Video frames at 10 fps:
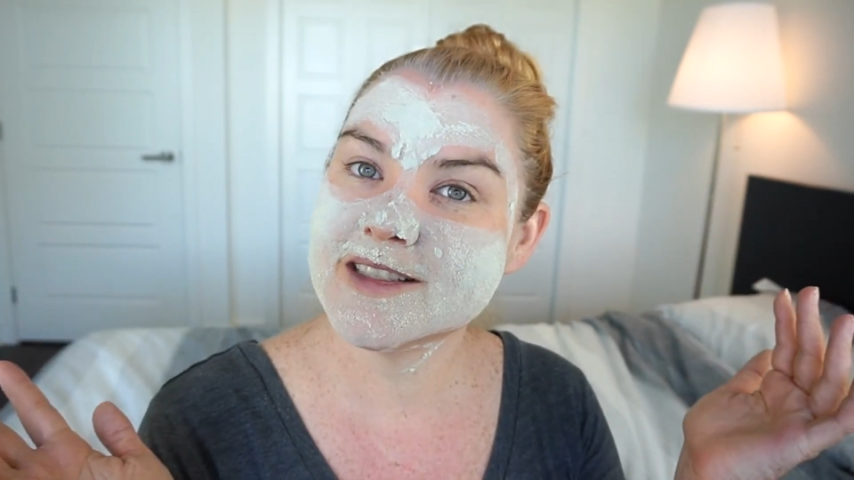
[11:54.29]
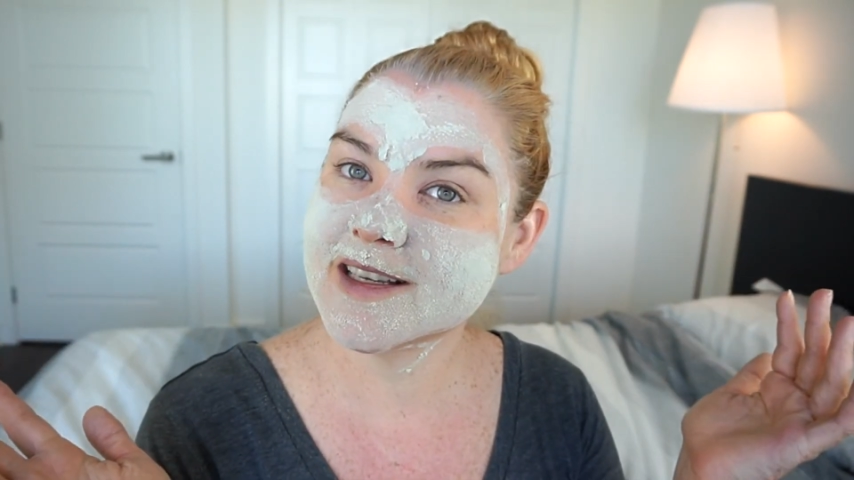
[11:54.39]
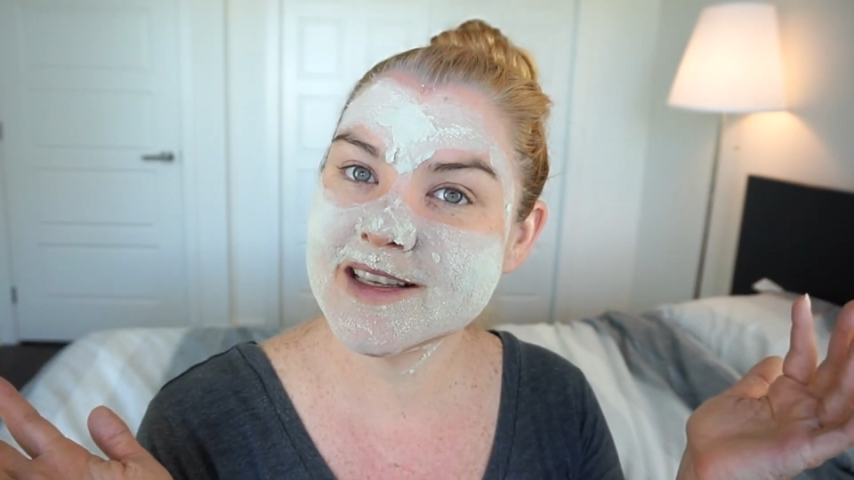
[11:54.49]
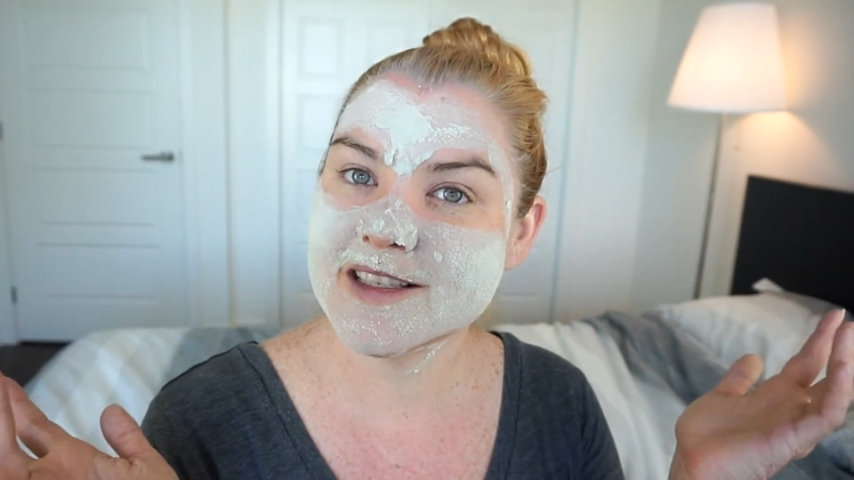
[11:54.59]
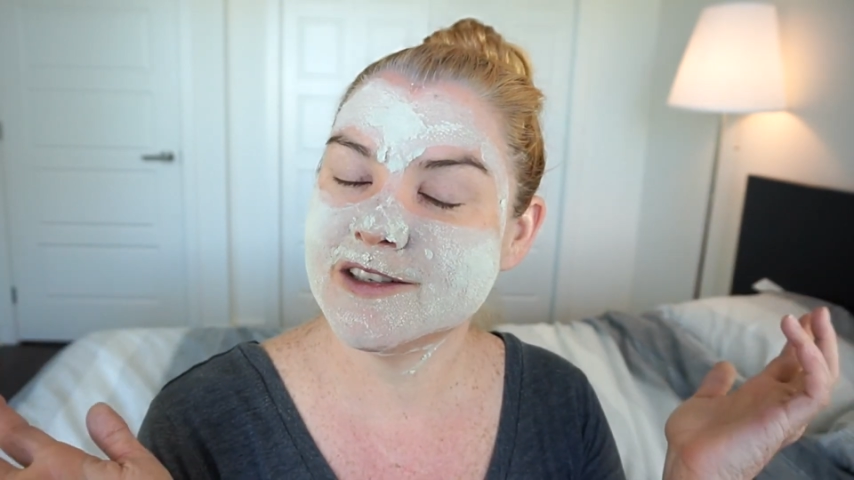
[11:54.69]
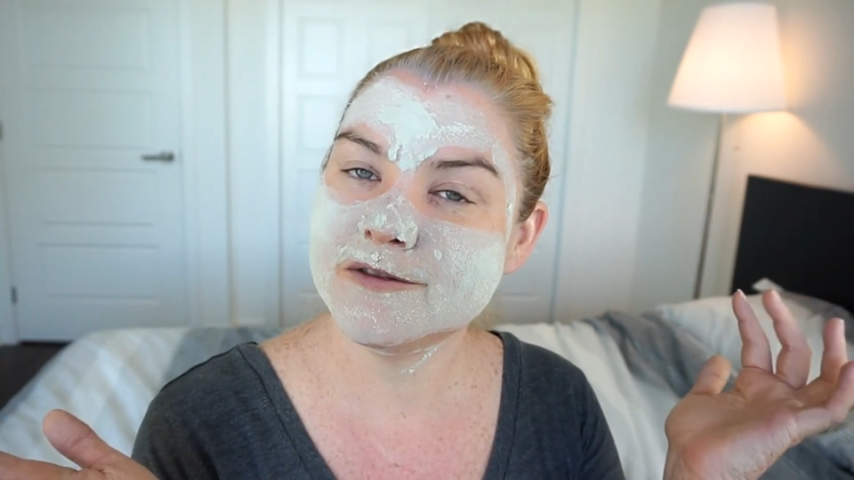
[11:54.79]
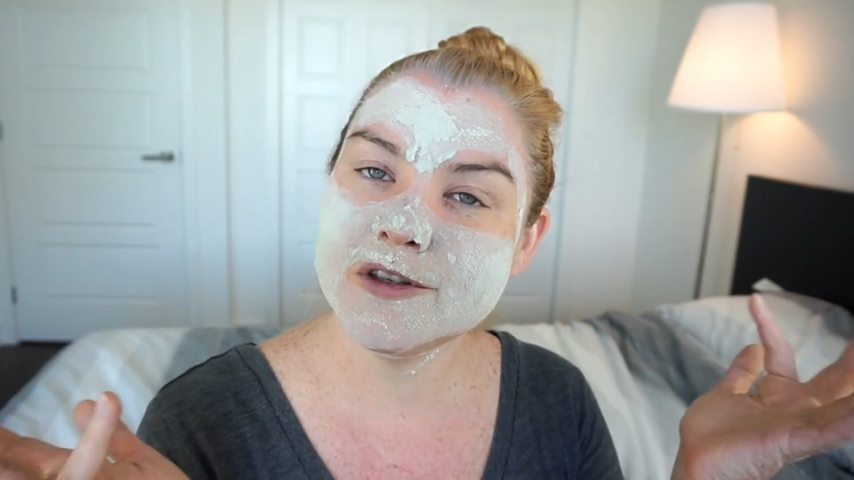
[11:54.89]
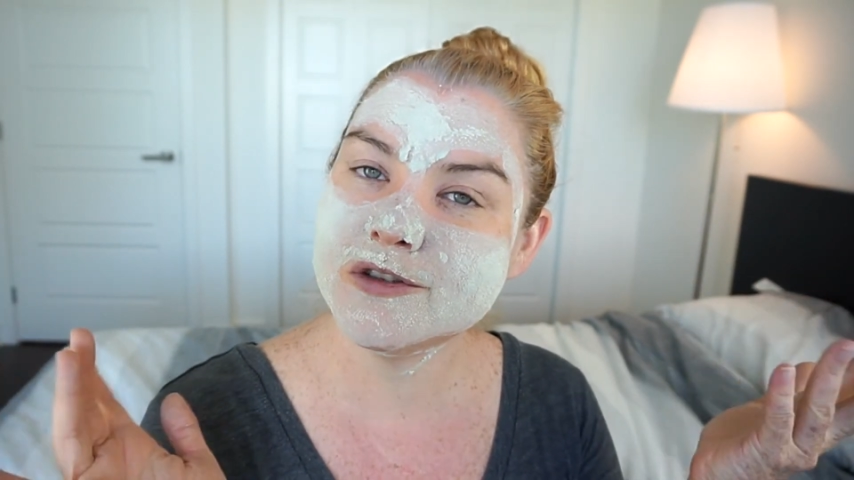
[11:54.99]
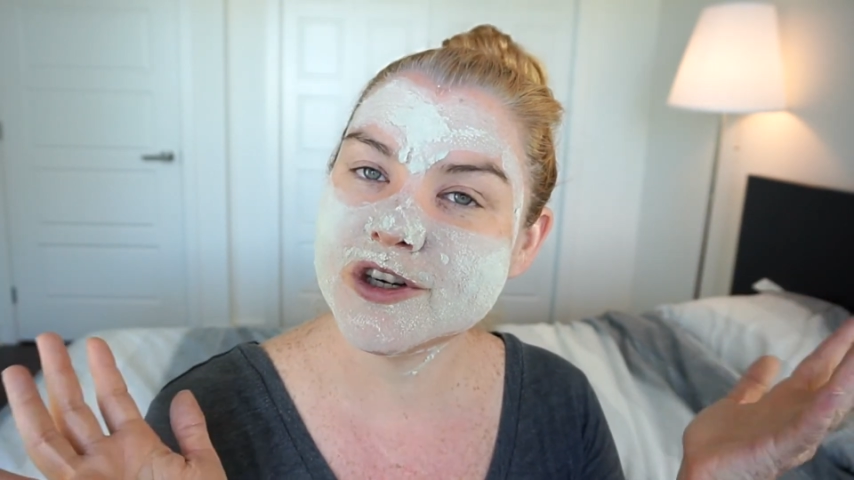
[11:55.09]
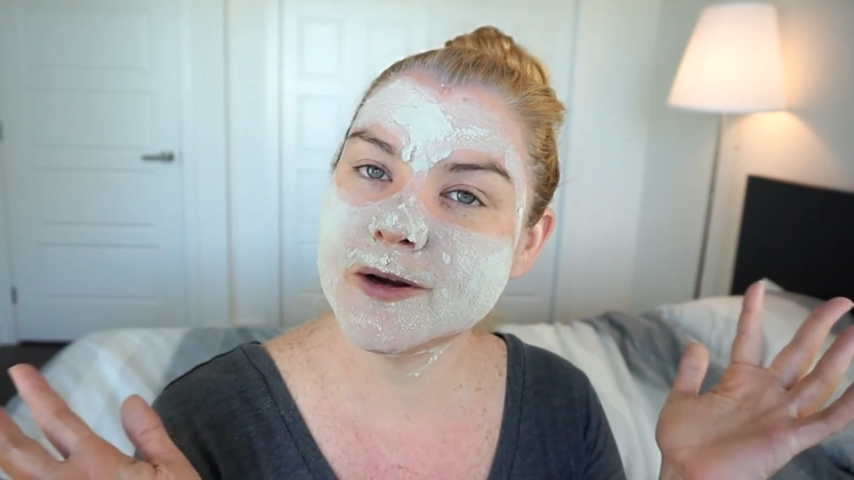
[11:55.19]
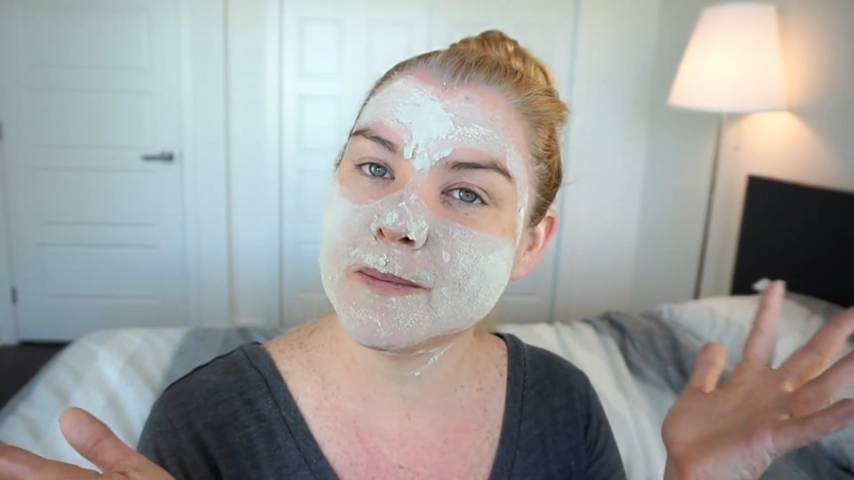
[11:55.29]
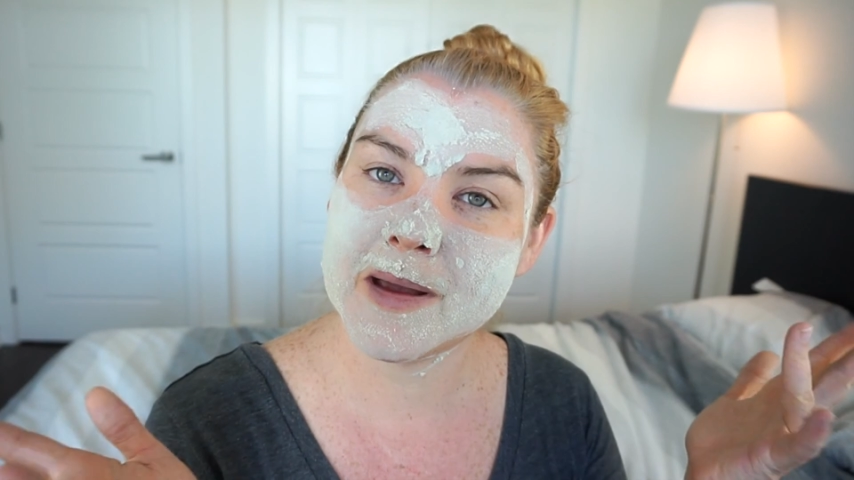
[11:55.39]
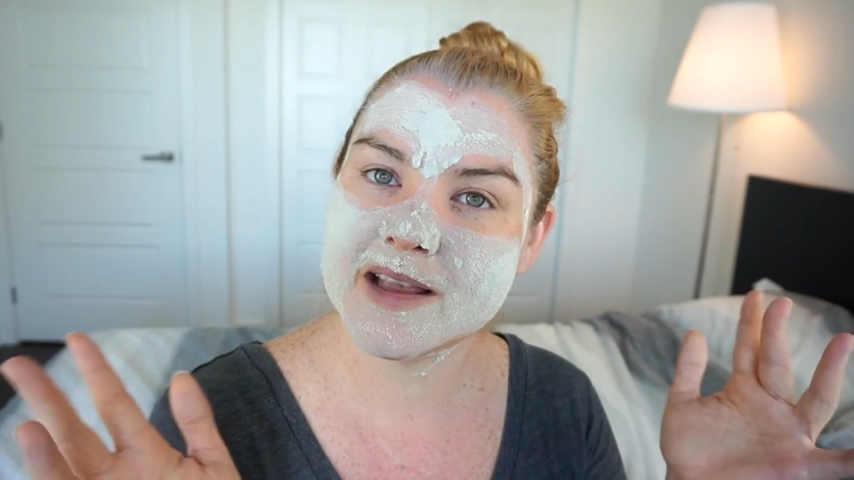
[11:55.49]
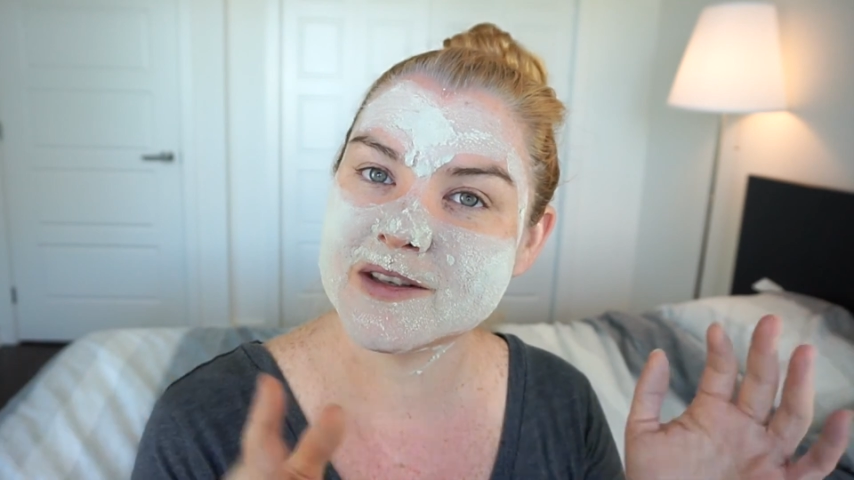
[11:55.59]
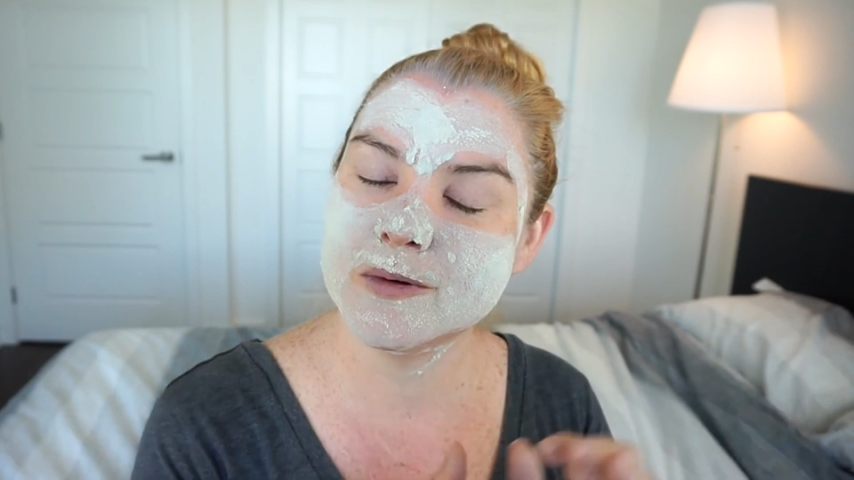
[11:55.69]
discuss in future
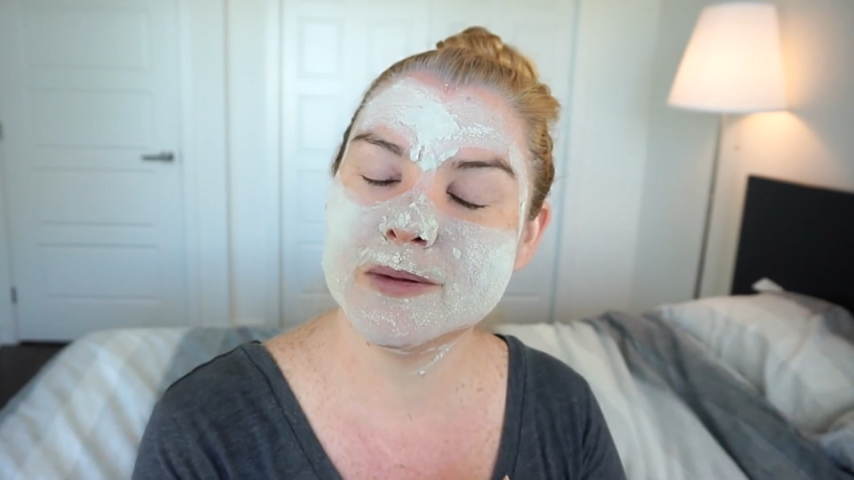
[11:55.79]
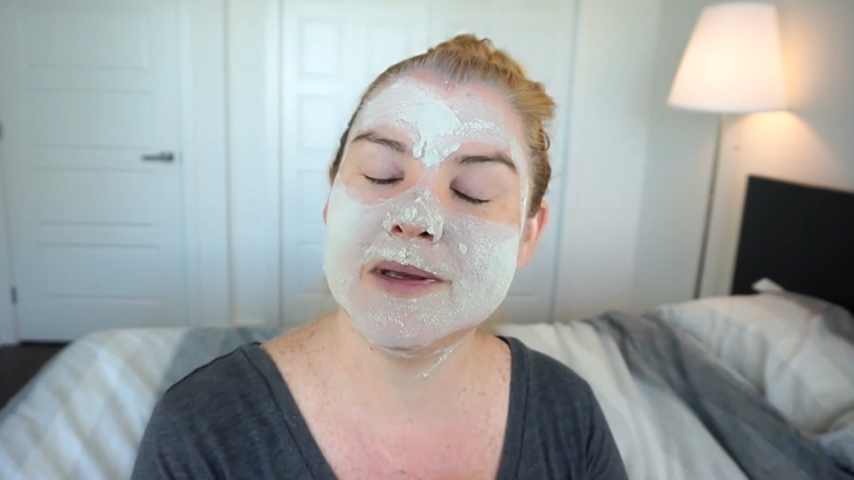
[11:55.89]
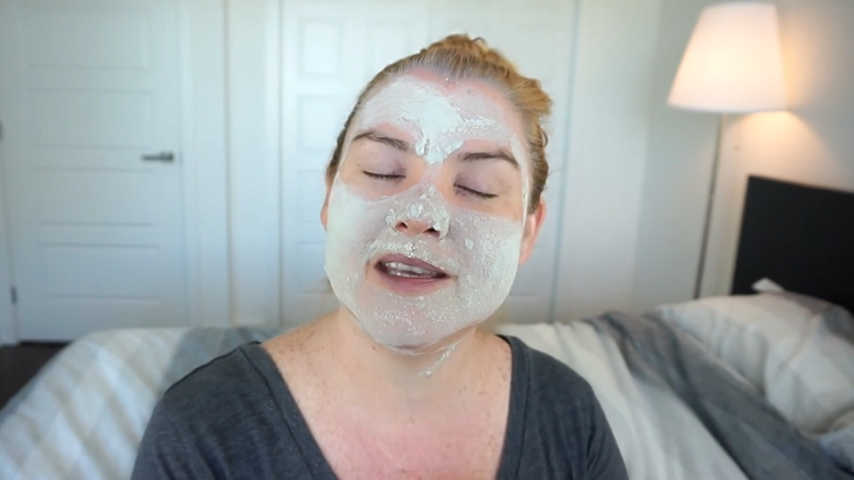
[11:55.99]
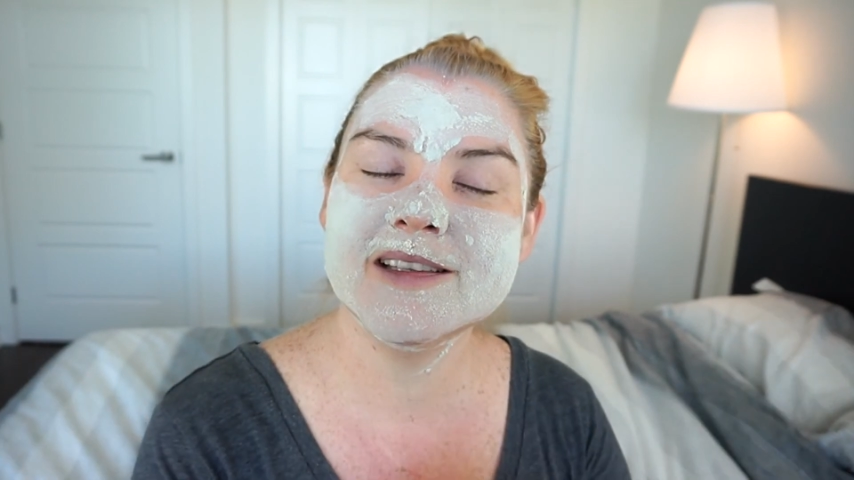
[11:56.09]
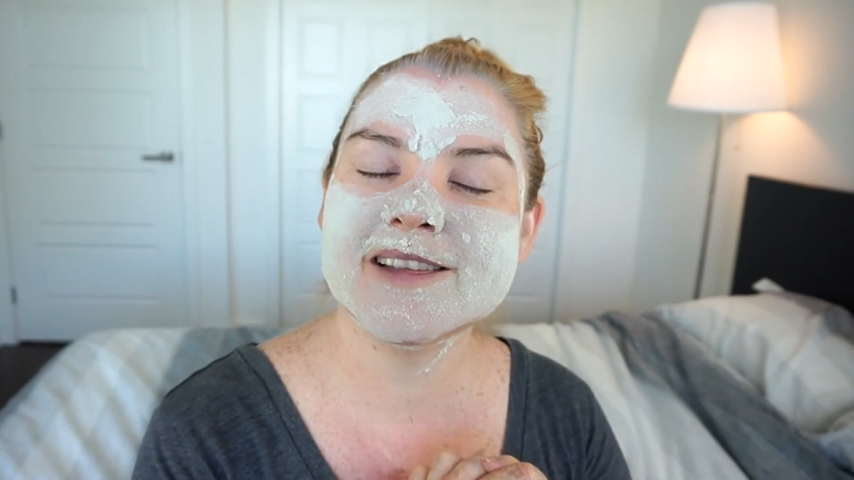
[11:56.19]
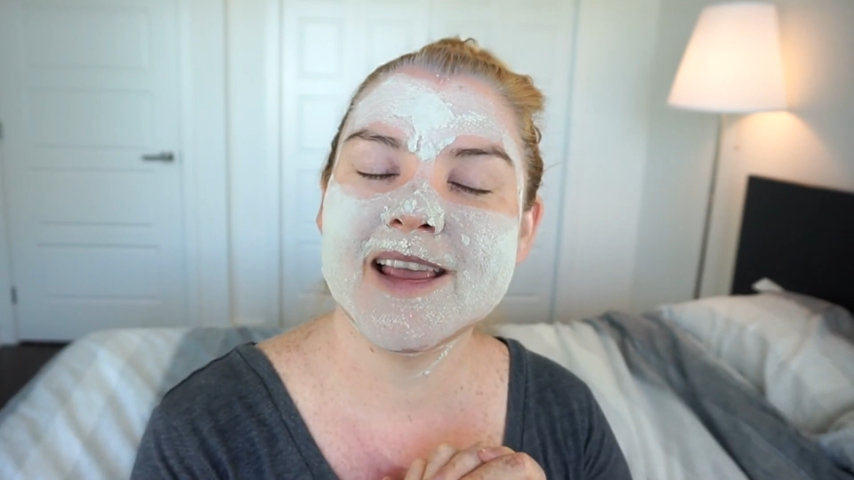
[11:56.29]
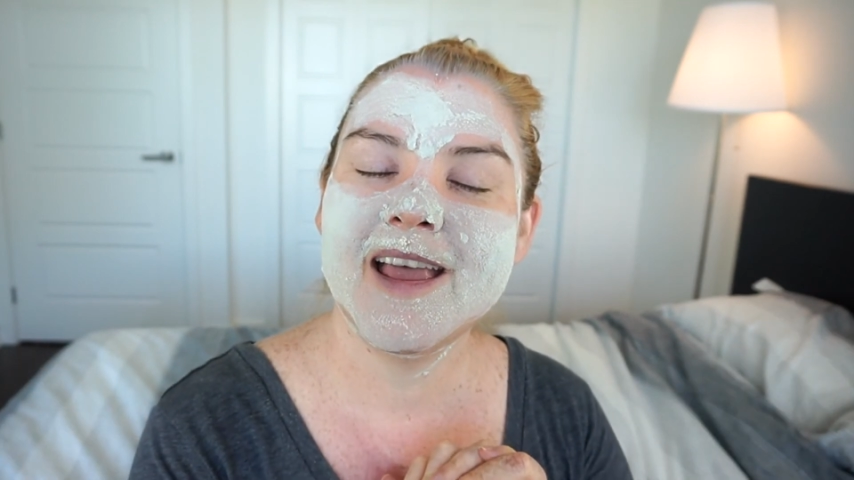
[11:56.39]
Mask With Me's,